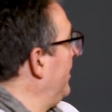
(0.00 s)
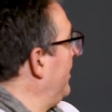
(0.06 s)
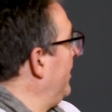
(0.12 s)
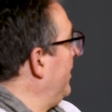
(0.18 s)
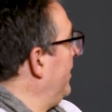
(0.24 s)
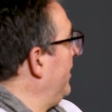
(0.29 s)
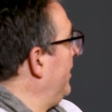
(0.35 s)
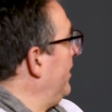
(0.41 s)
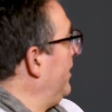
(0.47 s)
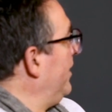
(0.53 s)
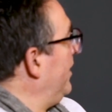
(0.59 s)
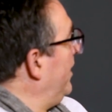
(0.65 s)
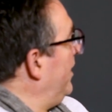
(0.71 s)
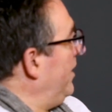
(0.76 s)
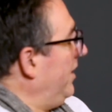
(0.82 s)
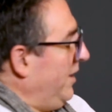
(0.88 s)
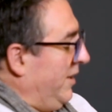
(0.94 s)

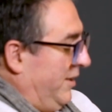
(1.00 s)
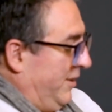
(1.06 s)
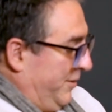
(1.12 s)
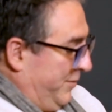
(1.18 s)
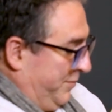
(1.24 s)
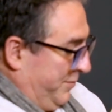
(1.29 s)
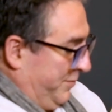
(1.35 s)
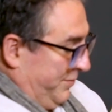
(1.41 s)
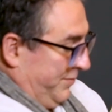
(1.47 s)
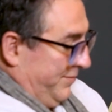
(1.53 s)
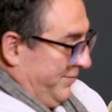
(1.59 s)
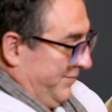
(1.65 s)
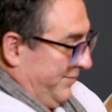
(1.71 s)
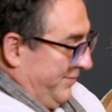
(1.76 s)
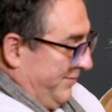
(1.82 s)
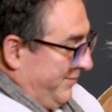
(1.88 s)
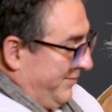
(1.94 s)

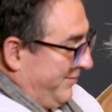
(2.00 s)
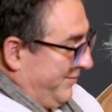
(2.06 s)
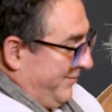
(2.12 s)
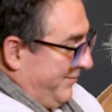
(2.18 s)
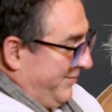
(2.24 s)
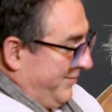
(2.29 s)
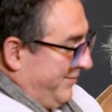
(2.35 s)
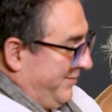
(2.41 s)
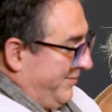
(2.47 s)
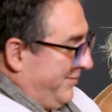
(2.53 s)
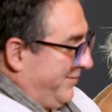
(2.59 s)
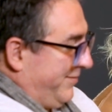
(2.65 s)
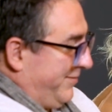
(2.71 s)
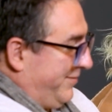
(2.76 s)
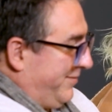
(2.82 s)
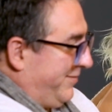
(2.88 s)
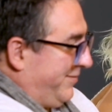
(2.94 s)

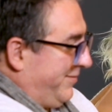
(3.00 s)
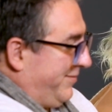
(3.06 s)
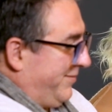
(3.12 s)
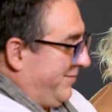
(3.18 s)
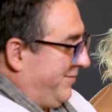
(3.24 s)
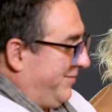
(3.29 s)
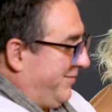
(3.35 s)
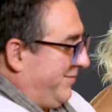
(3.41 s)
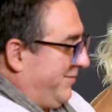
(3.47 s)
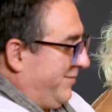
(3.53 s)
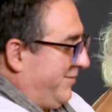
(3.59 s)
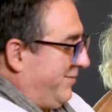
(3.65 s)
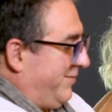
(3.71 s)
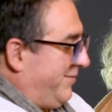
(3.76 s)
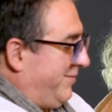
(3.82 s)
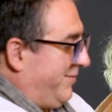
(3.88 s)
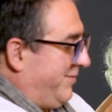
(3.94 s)

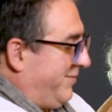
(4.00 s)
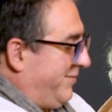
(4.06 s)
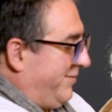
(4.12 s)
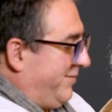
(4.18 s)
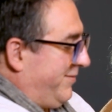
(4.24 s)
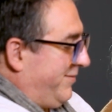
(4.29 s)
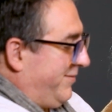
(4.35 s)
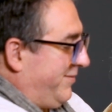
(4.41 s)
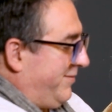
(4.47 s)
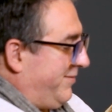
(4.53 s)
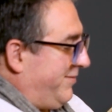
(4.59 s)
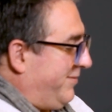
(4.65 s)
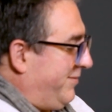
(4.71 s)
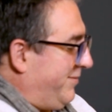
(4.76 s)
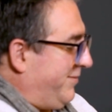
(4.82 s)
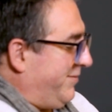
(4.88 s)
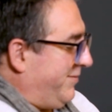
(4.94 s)

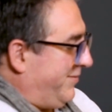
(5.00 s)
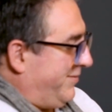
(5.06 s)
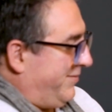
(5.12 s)
(silent)